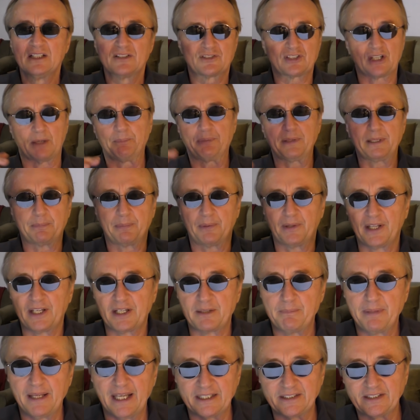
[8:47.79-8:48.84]
some people had a
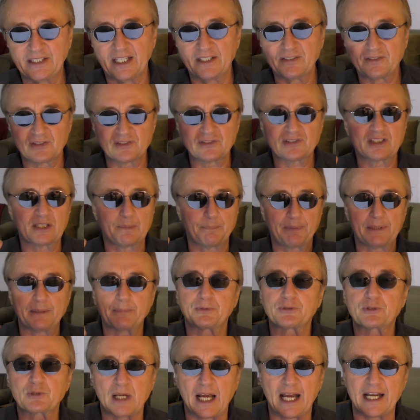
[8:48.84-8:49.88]
bad taste, and some
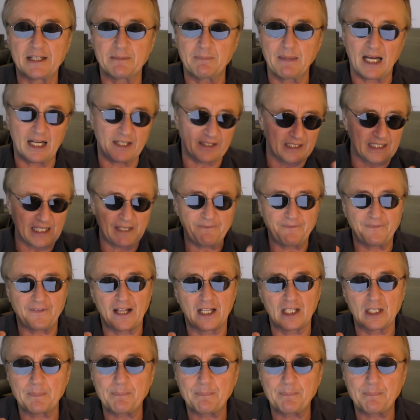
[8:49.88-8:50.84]
people tried them out, and they fell